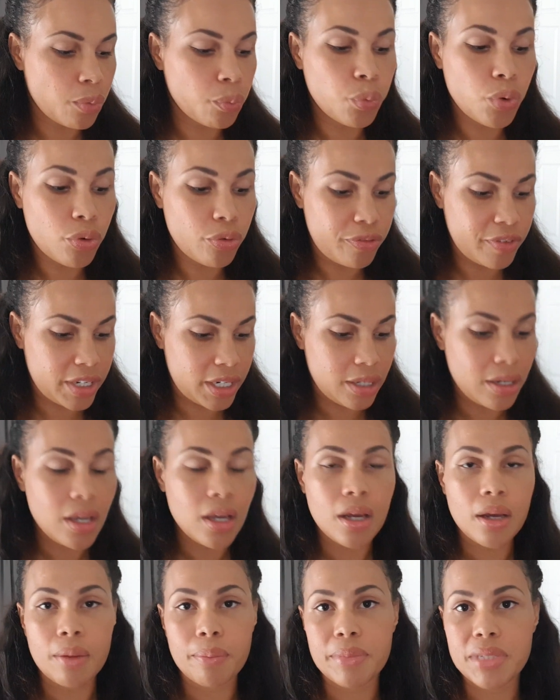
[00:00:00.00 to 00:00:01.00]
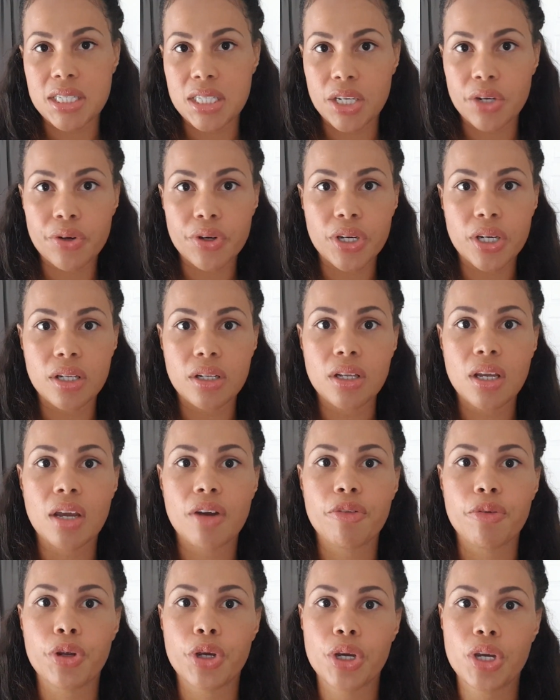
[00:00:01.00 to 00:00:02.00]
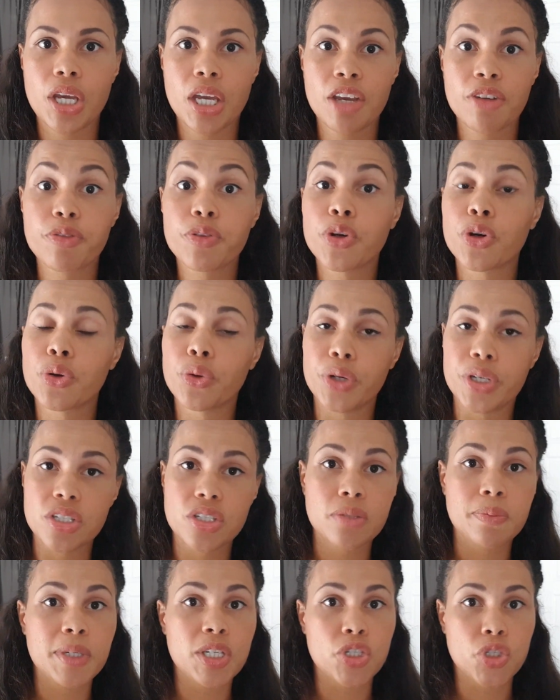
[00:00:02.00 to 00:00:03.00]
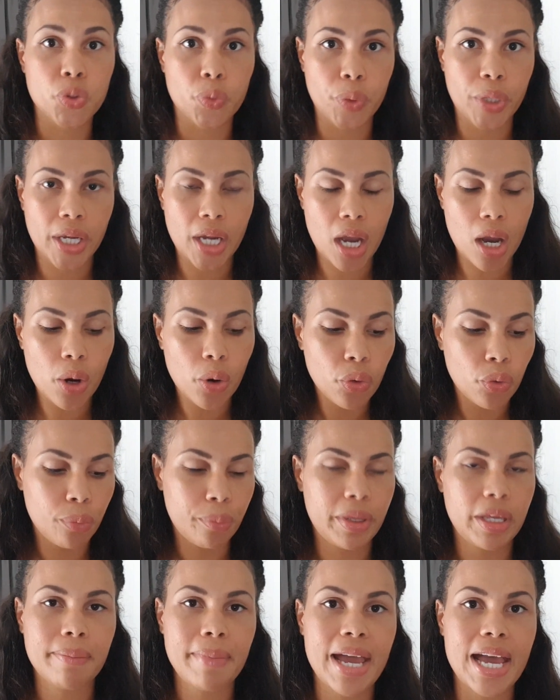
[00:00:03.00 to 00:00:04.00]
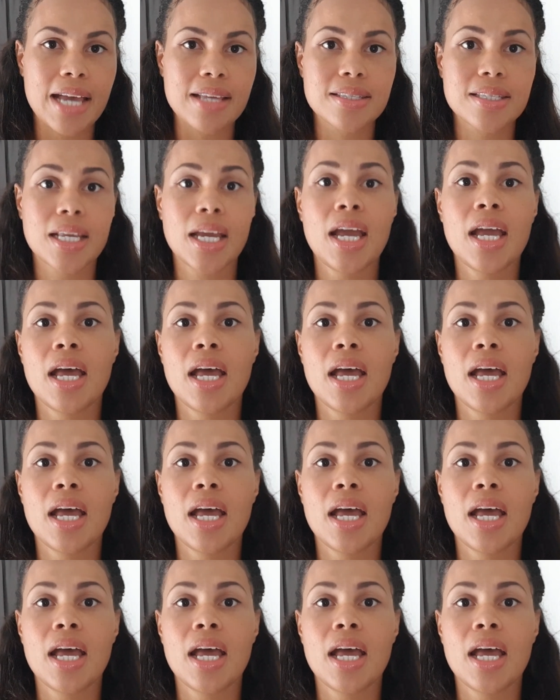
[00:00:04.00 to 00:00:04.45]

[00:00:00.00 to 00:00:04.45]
woven material if you're going to be doing a homemade mask.